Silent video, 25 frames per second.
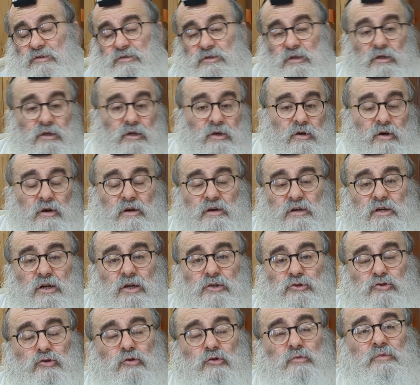So lechoyre,
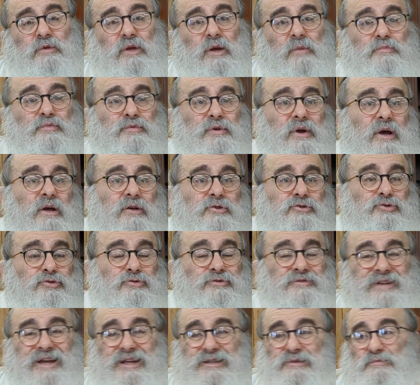it should be a pro- should
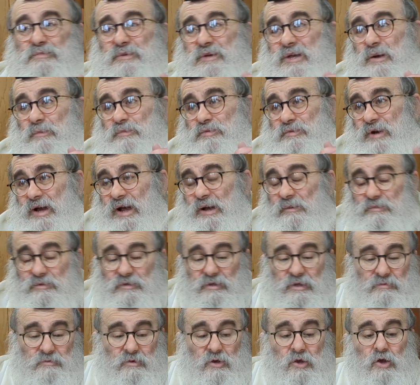not be a
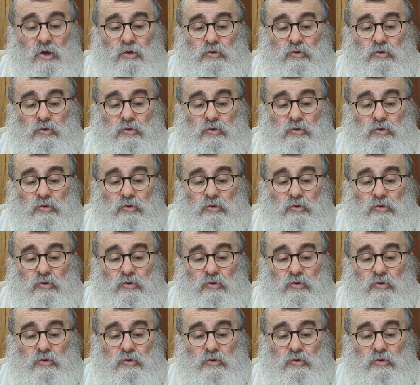problem